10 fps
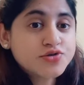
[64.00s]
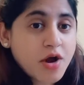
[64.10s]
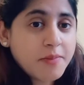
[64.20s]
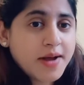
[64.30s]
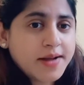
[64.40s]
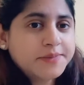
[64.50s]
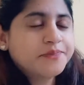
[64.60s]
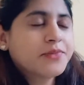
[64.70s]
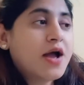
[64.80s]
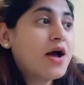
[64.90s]

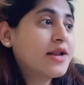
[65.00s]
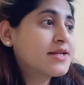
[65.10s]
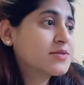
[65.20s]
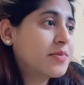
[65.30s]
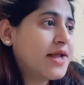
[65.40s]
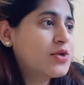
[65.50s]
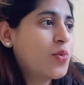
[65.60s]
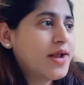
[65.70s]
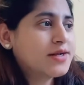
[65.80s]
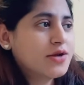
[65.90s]
Trauma, unexplained
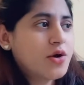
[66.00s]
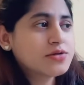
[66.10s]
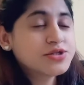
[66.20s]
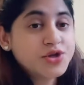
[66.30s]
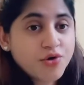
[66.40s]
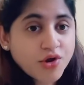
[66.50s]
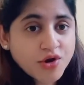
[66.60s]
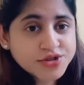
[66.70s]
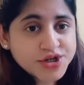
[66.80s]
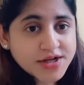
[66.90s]
weight loss,
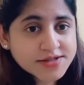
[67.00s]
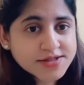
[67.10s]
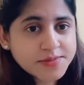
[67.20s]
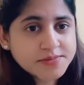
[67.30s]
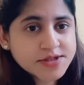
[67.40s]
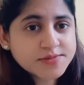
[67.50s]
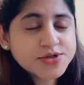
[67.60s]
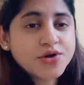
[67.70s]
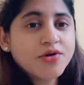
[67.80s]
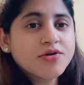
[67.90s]
neurological symptoms.
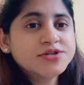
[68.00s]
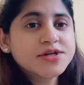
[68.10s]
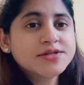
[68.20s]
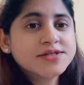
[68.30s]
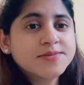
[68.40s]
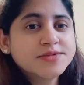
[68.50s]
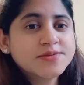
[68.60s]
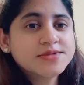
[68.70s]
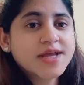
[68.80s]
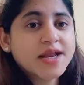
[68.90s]
Neurological
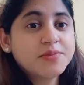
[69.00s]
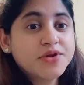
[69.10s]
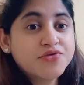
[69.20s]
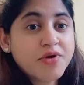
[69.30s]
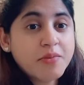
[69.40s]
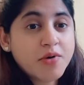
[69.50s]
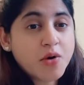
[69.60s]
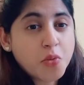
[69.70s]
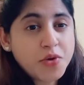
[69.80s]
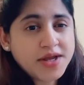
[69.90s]
symptoms can be
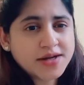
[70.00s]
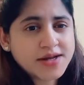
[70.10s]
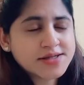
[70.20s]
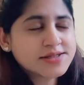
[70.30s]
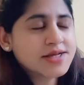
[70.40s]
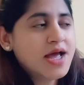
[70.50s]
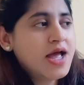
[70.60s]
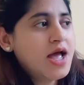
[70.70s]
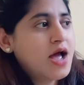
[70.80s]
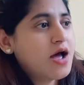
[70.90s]
tremor, weakness,
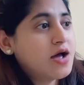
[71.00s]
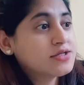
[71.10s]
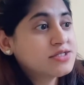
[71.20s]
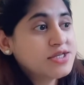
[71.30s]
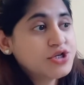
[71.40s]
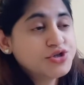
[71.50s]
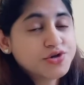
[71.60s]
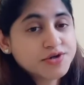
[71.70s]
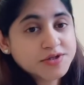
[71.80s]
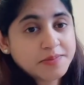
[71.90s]

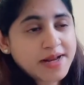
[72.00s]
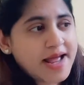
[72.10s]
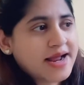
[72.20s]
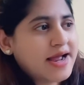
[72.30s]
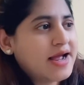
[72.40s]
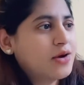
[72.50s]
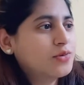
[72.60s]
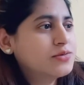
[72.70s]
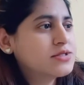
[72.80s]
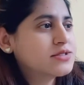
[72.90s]
seizures,
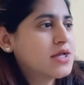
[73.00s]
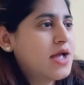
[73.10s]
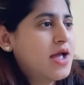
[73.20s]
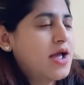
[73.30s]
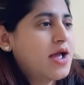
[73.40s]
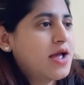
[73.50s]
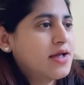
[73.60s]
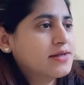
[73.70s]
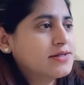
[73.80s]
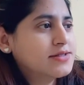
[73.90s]
blackouts,
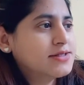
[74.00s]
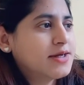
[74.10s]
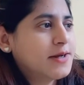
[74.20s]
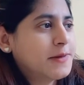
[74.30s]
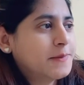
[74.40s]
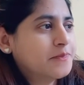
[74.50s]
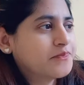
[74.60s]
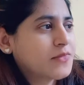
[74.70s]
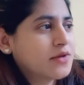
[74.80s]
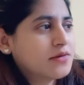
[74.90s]
and